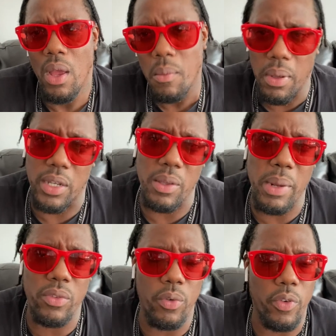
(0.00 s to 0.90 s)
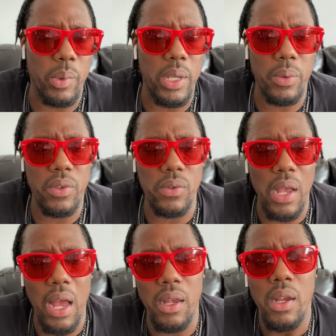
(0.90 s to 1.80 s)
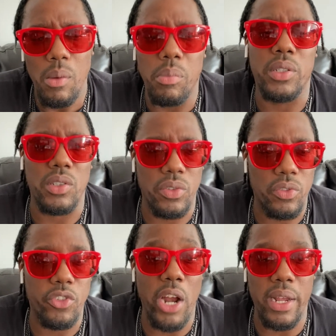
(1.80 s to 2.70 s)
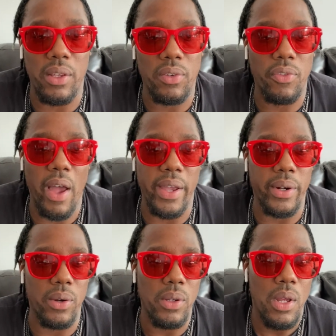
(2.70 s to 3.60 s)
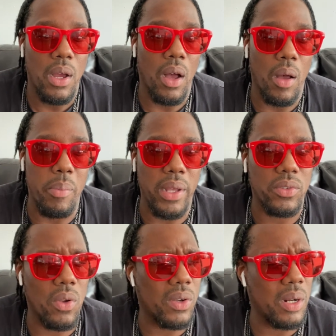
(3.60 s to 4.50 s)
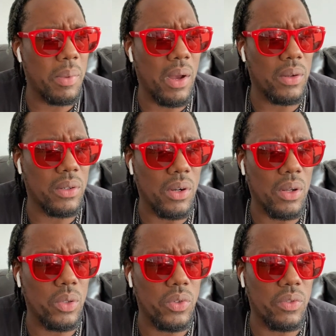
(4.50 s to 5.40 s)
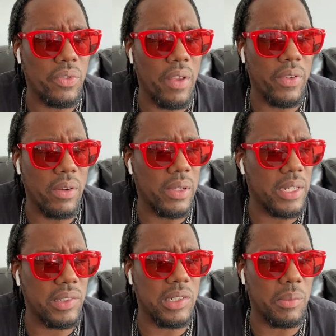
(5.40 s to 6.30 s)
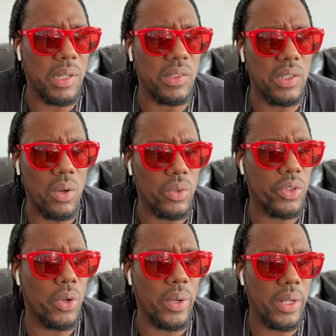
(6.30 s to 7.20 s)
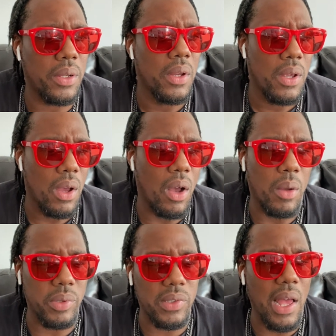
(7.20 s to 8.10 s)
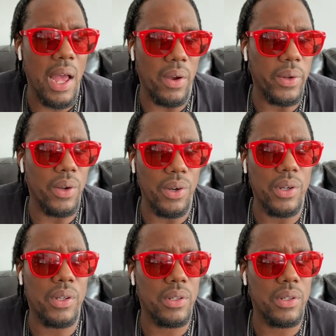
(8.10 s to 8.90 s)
because I'm not too familiar with this guy, but this track is fire though. Banks talking about a girl losing faith in a relationship because he going through it. Cy on the hook.